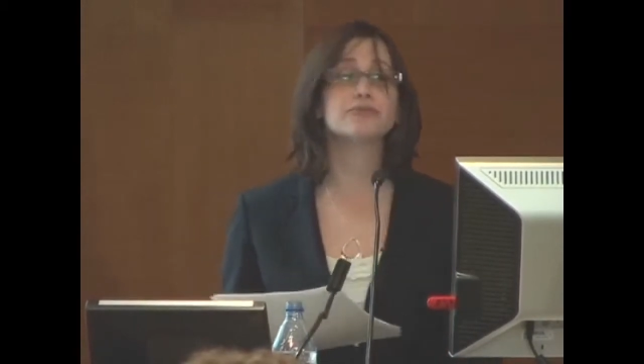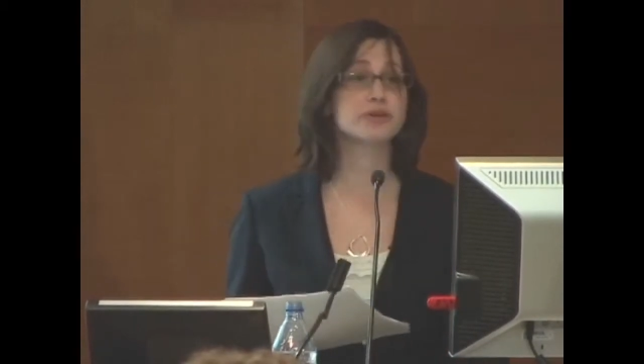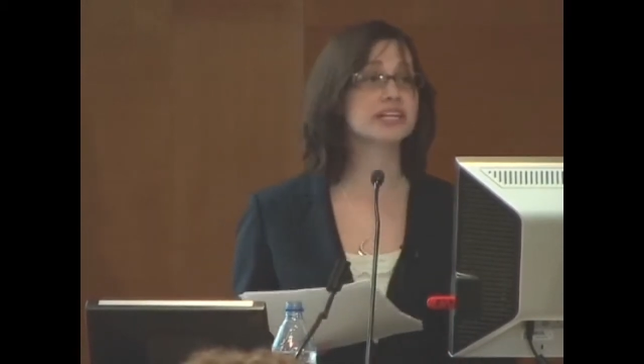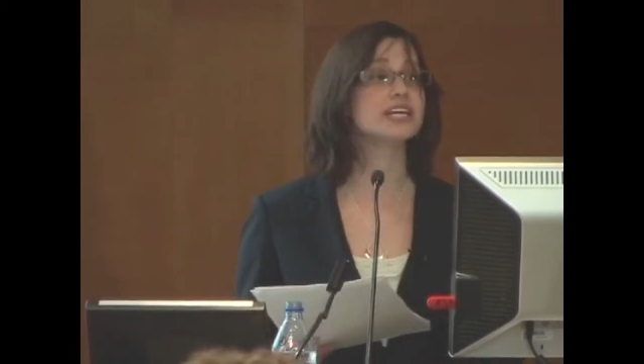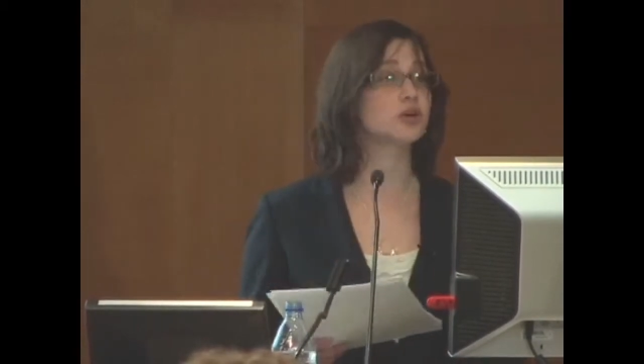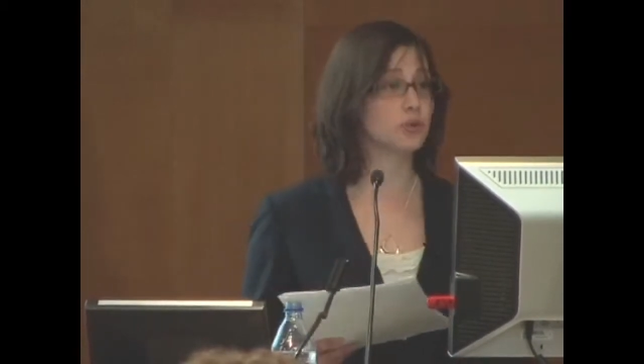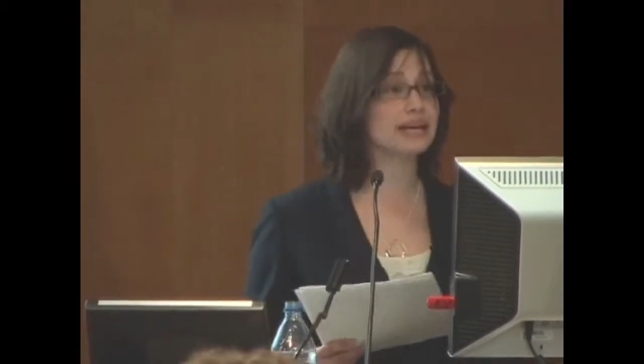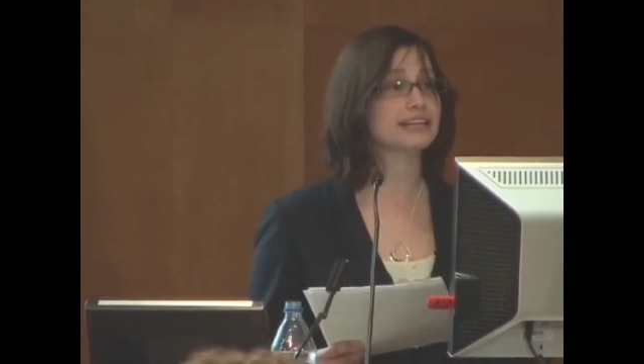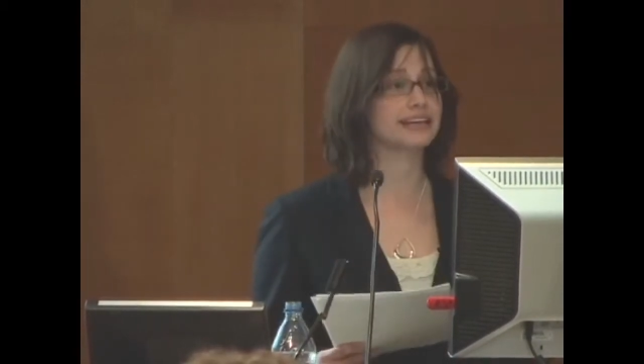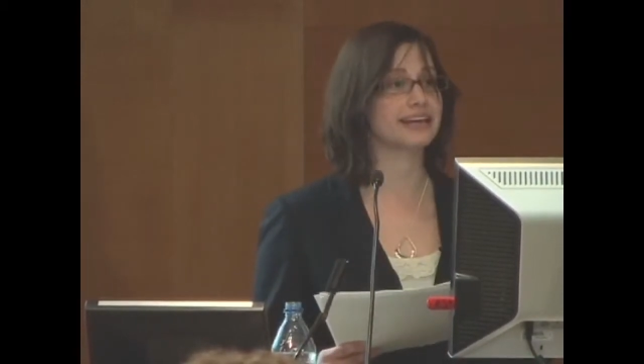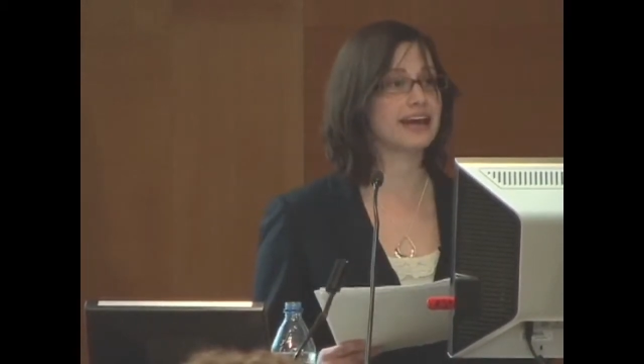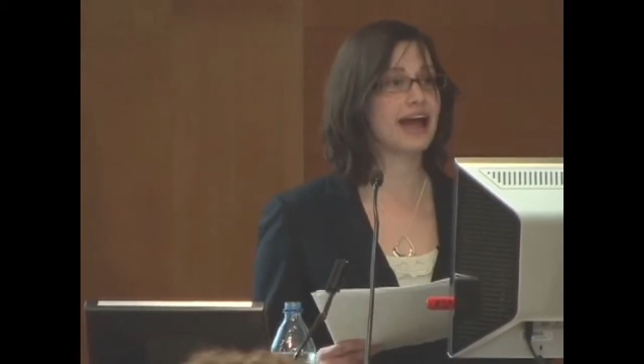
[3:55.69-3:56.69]
really
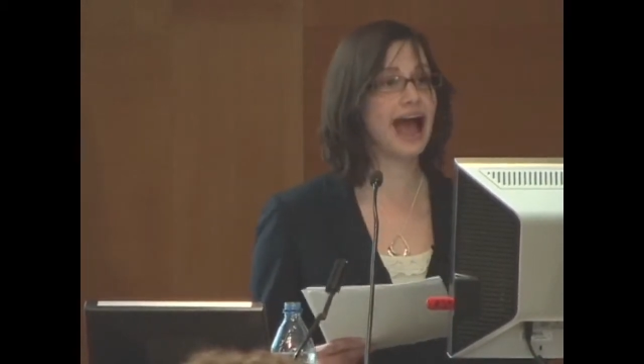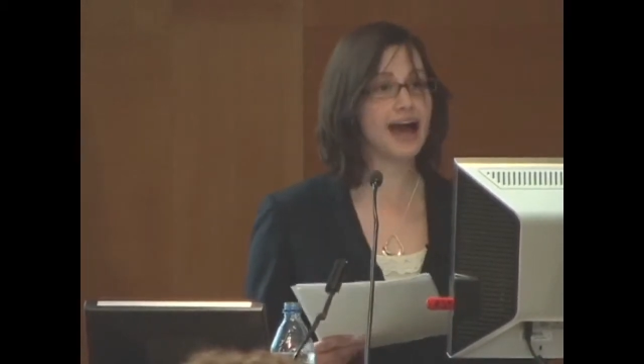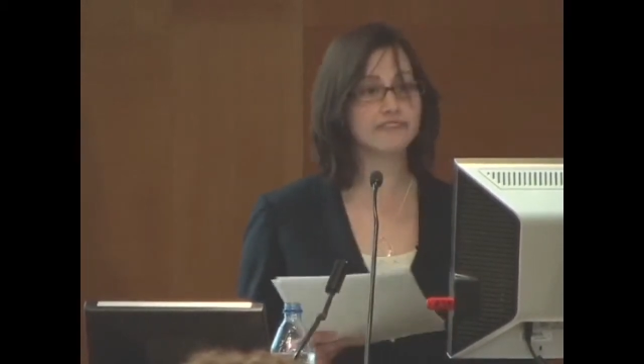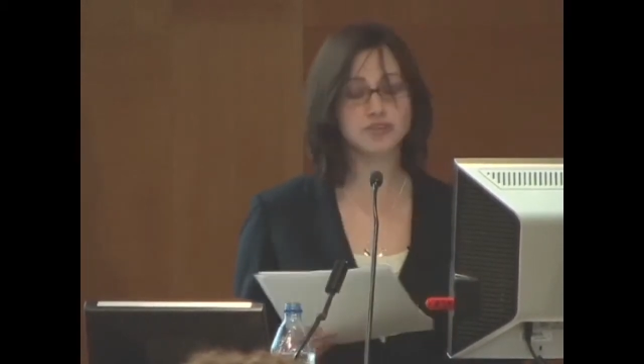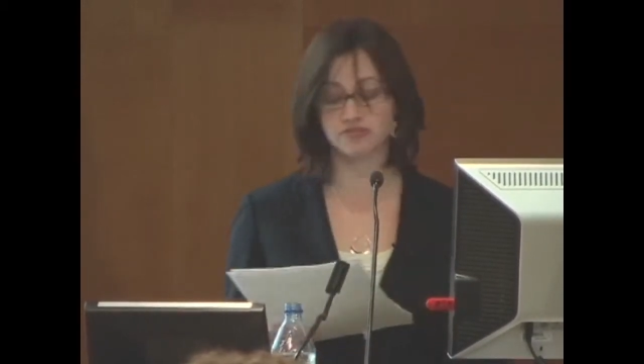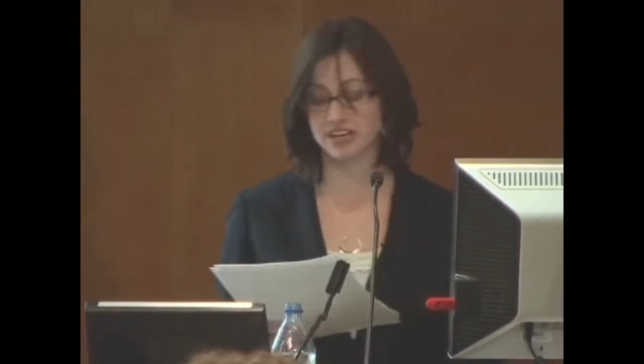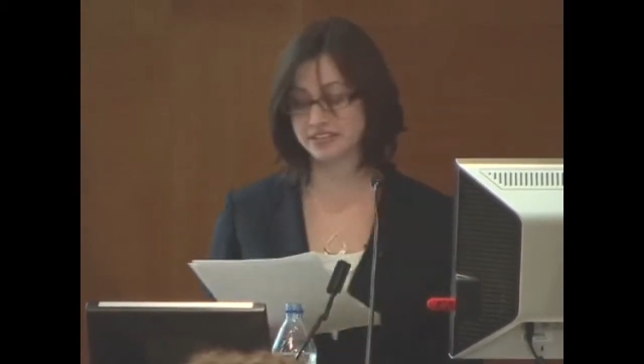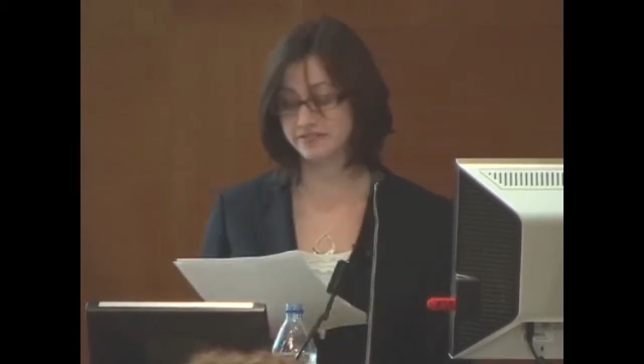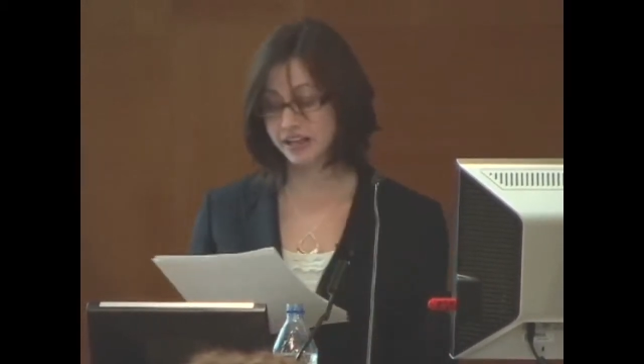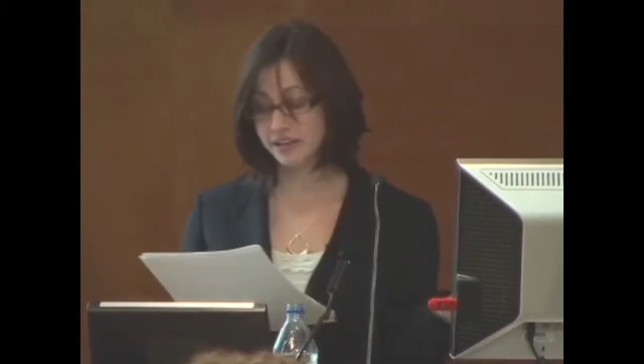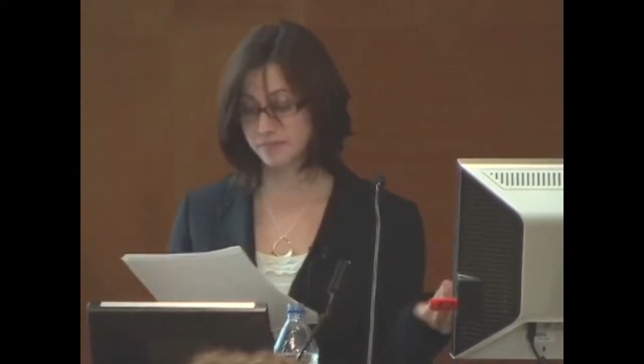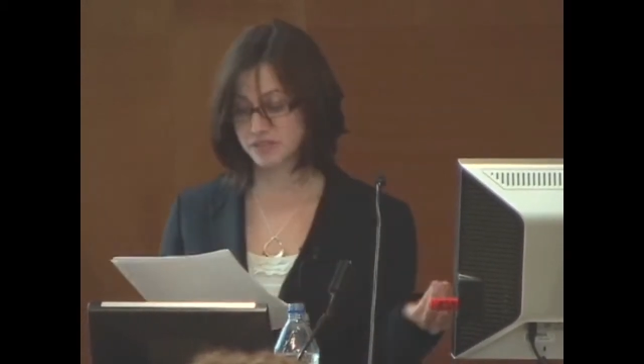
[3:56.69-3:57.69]
quickly after they
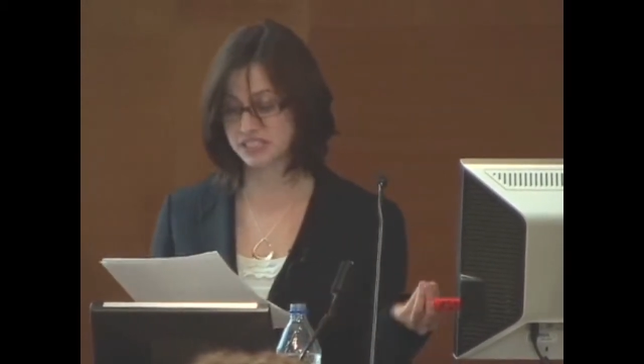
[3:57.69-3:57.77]
developed